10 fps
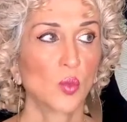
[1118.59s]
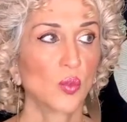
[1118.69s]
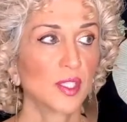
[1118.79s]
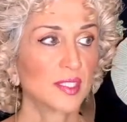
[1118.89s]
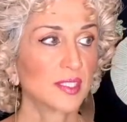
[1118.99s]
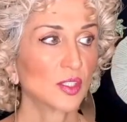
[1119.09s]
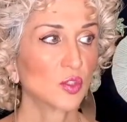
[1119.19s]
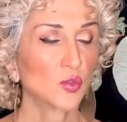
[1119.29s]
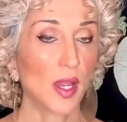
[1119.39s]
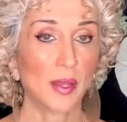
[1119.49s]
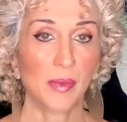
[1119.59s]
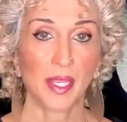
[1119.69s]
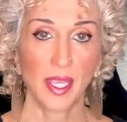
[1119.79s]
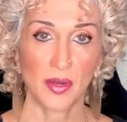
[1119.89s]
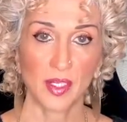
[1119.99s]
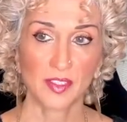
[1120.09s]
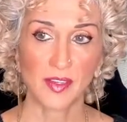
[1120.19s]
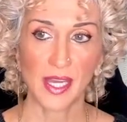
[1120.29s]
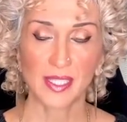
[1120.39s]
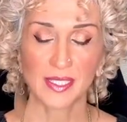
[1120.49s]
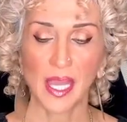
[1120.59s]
Would it still dry my hair as fast?